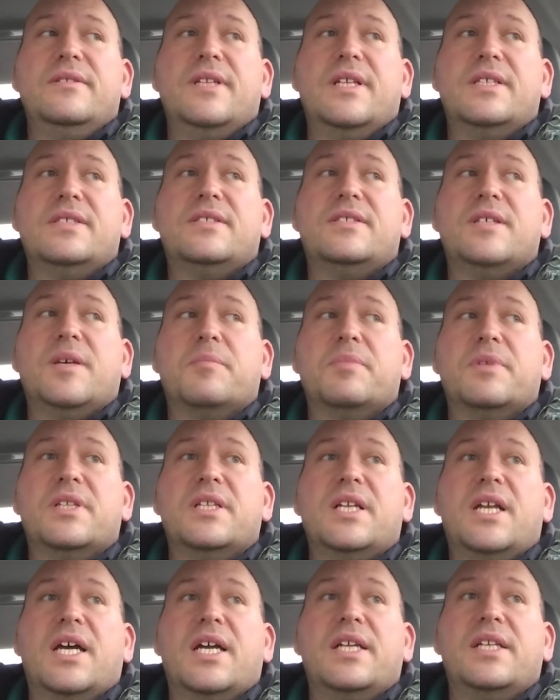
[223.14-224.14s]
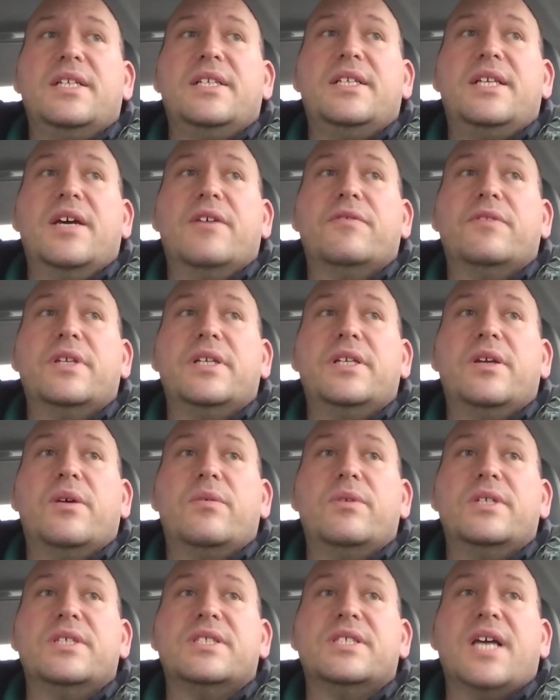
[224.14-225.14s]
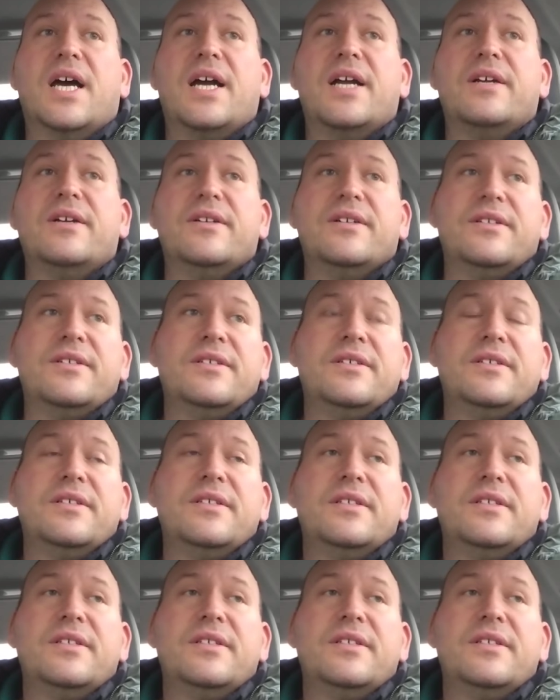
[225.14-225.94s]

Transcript: That's something that I definitely don't desire,